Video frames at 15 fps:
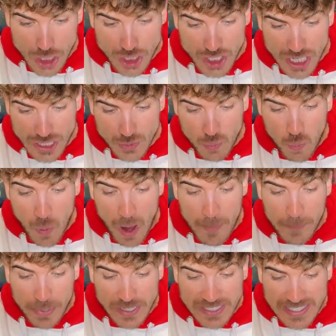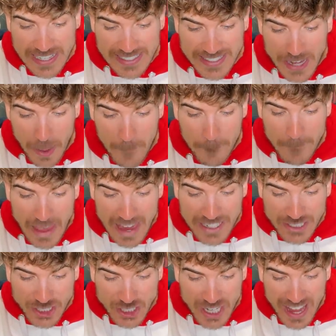she has 1%
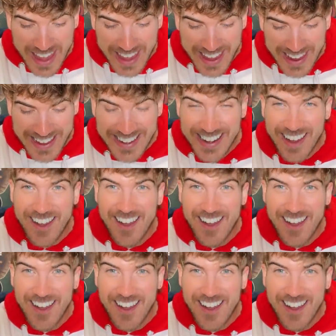Dalmatian.